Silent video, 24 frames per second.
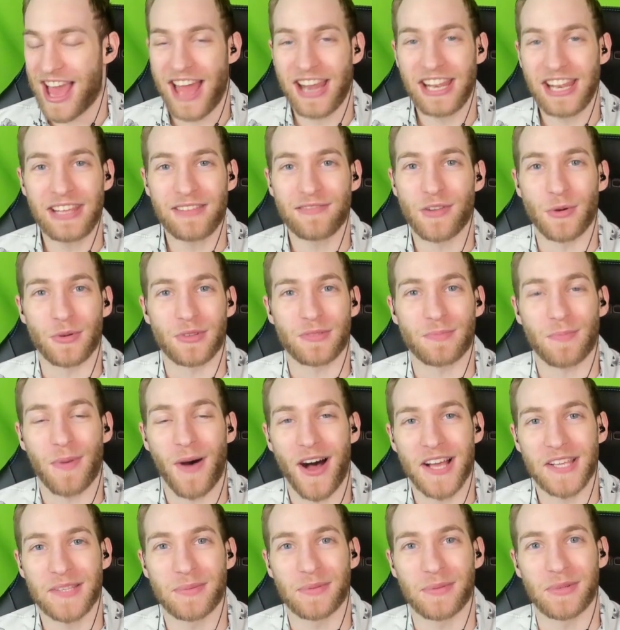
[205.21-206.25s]
I didn't even know it was
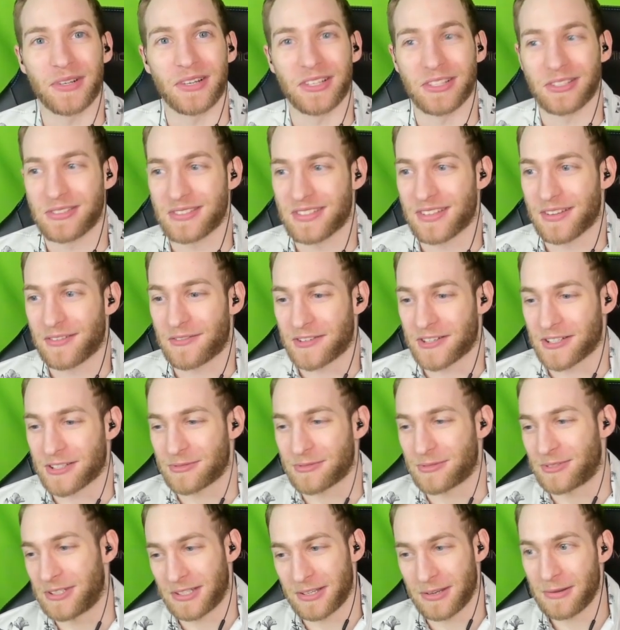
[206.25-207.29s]
possible to lose and the first
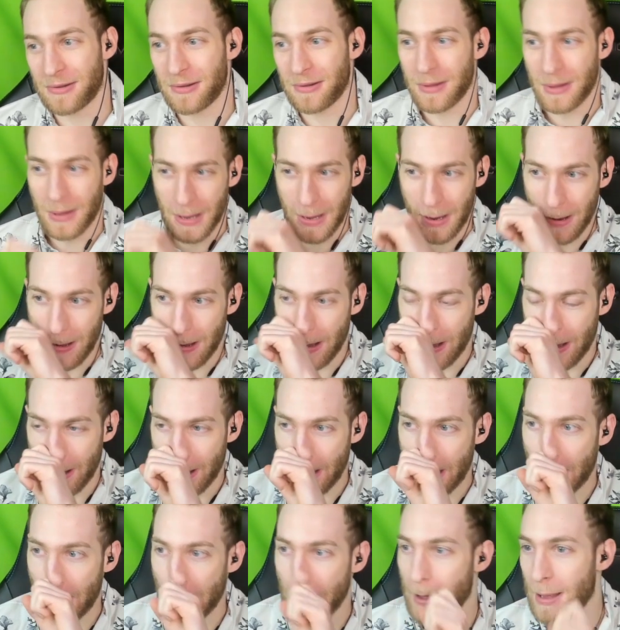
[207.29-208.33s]
just one. Just like that, our
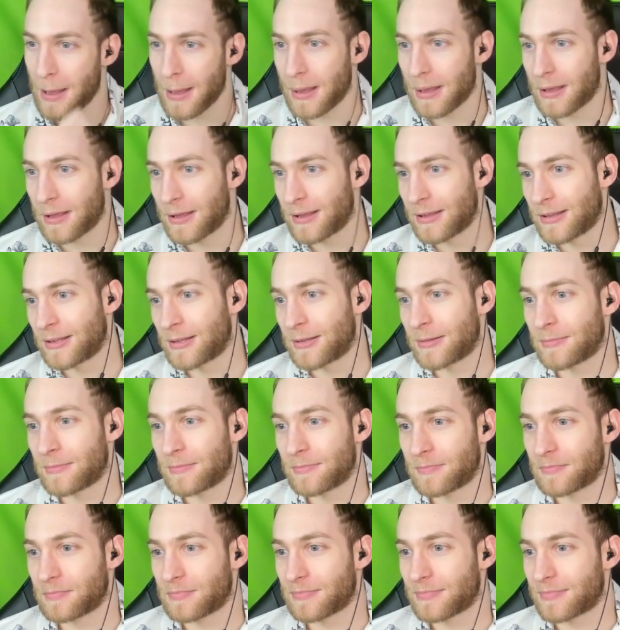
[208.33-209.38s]
perilous journey has
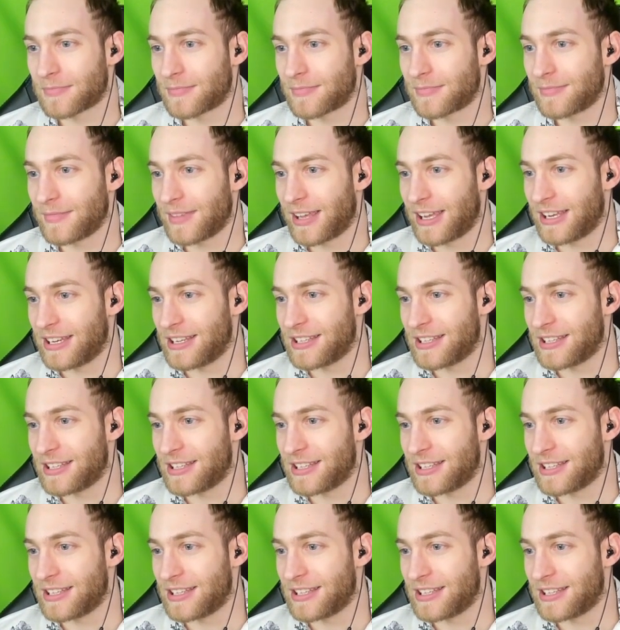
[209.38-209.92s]
officially.